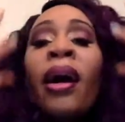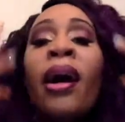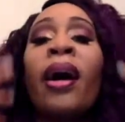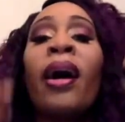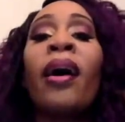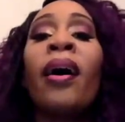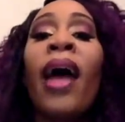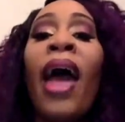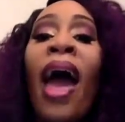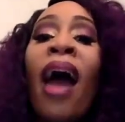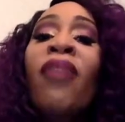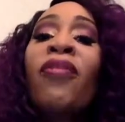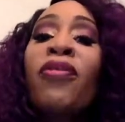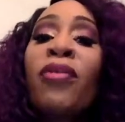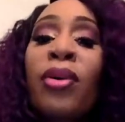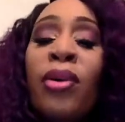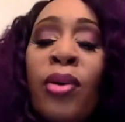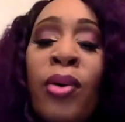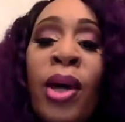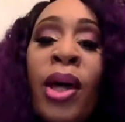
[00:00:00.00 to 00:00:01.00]
uh,
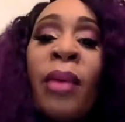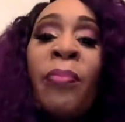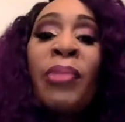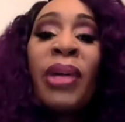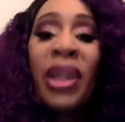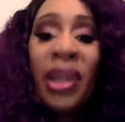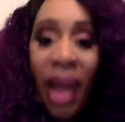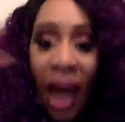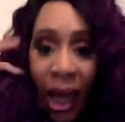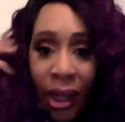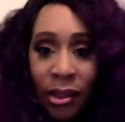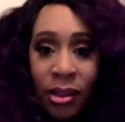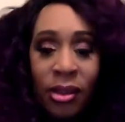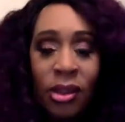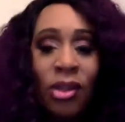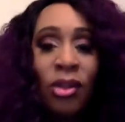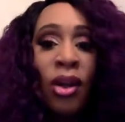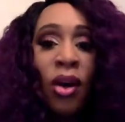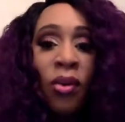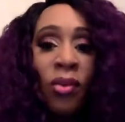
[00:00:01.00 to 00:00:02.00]
afro, but not,
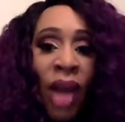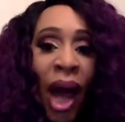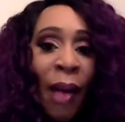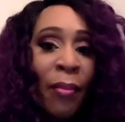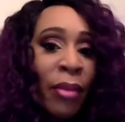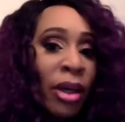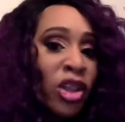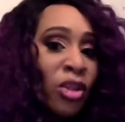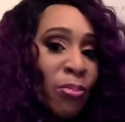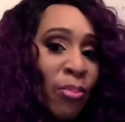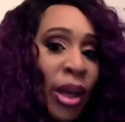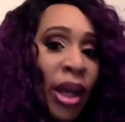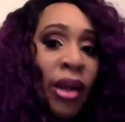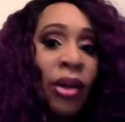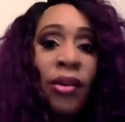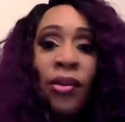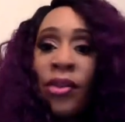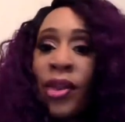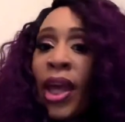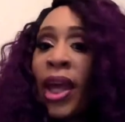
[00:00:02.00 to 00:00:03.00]
you know, not much
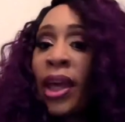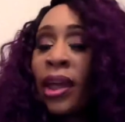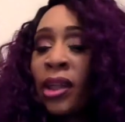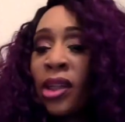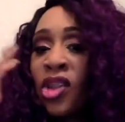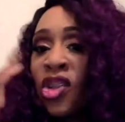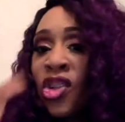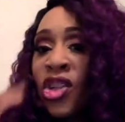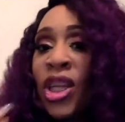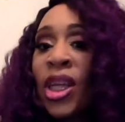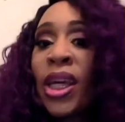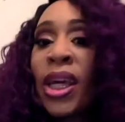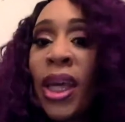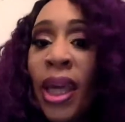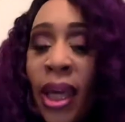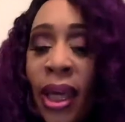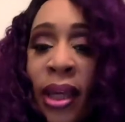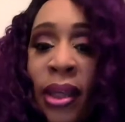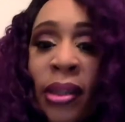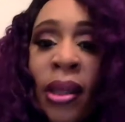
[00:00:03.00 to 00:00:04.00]
bigger than
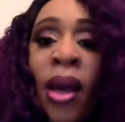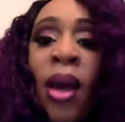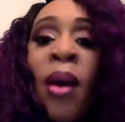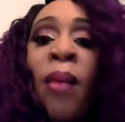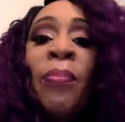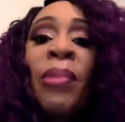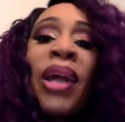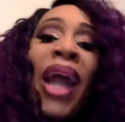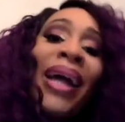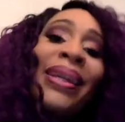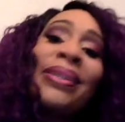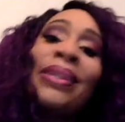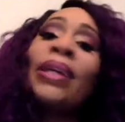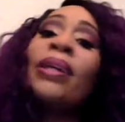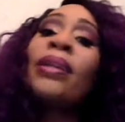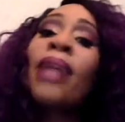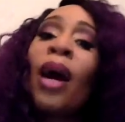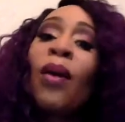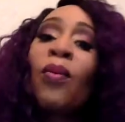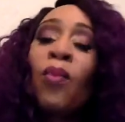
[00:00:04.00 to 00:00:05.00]
she is. But I
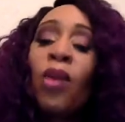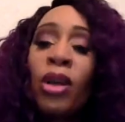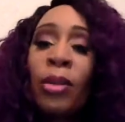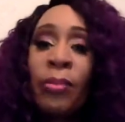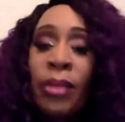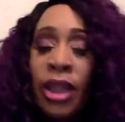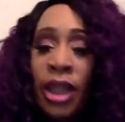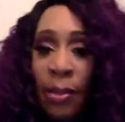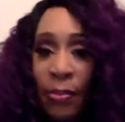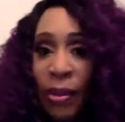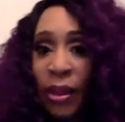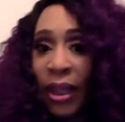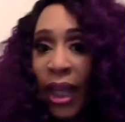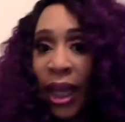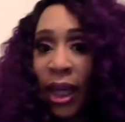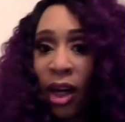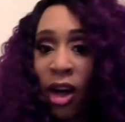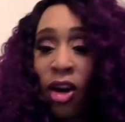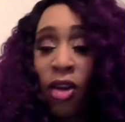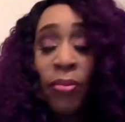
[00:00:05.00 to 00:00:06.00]
did not want to
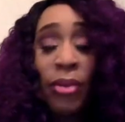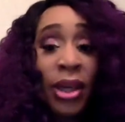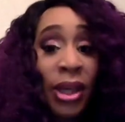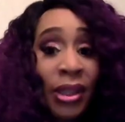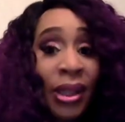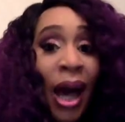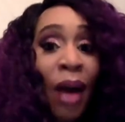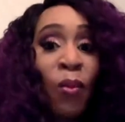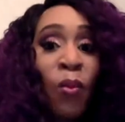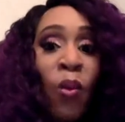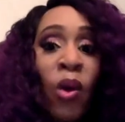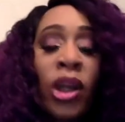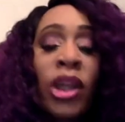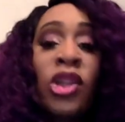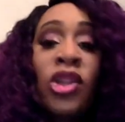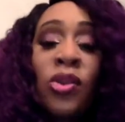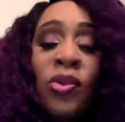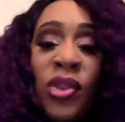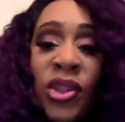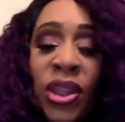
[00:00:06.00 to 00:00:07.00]
manipulate her because I
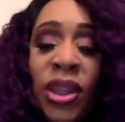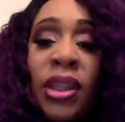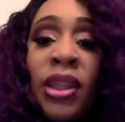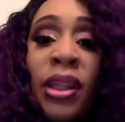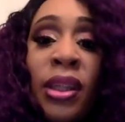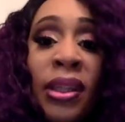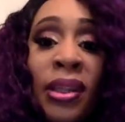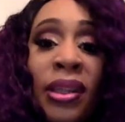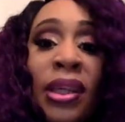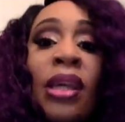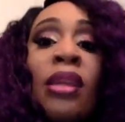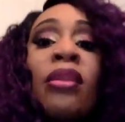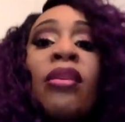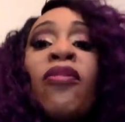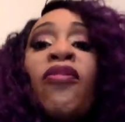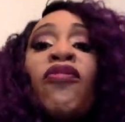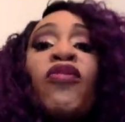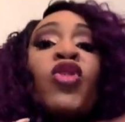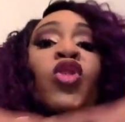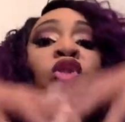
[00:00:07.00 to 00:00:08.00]
wanted you to see
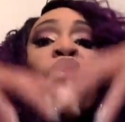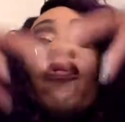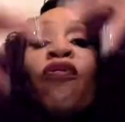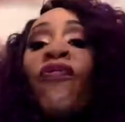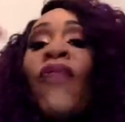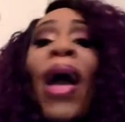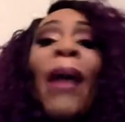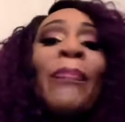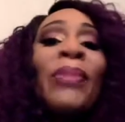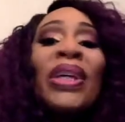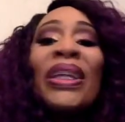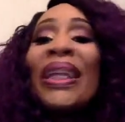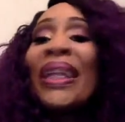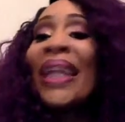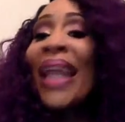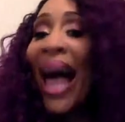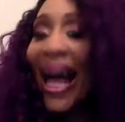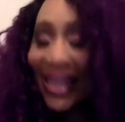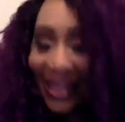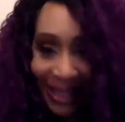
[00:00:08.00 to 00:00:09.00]
the full
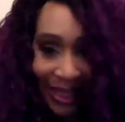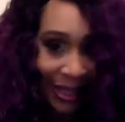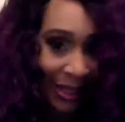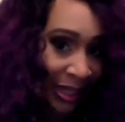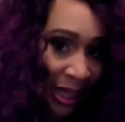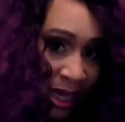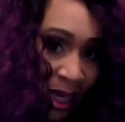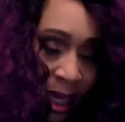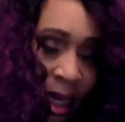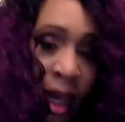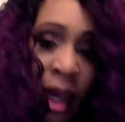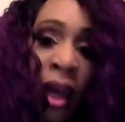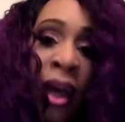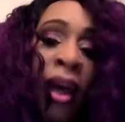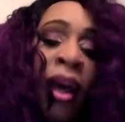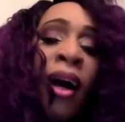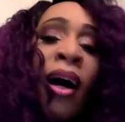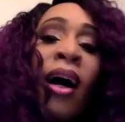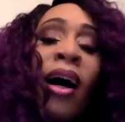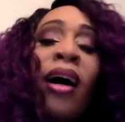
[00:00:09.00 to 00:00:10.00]
fabulosity
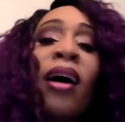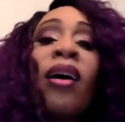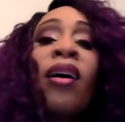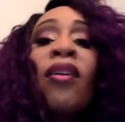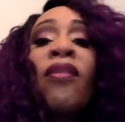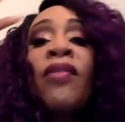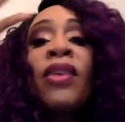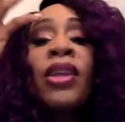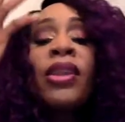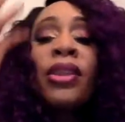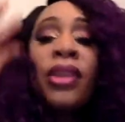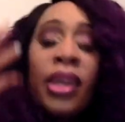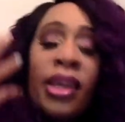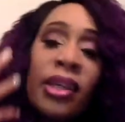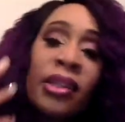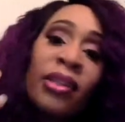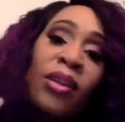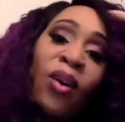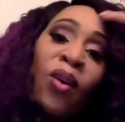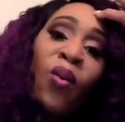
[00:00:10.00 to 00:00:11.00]
of
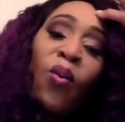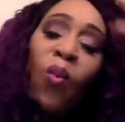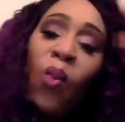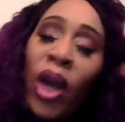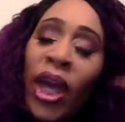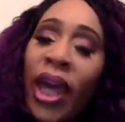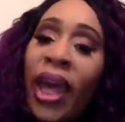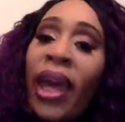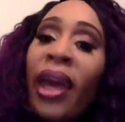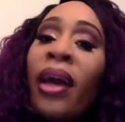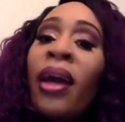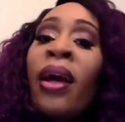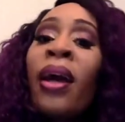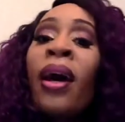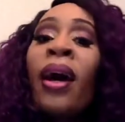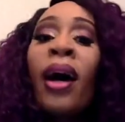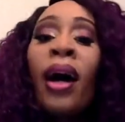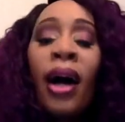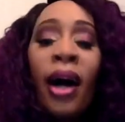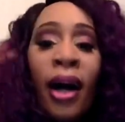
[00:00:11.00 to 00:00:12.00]
this wig.
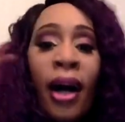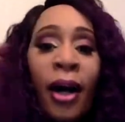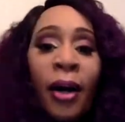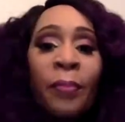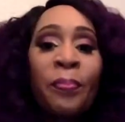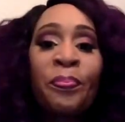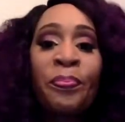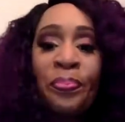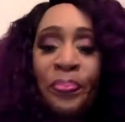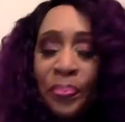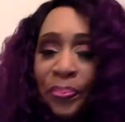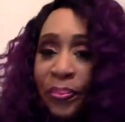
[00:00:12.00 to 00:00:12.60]
Um,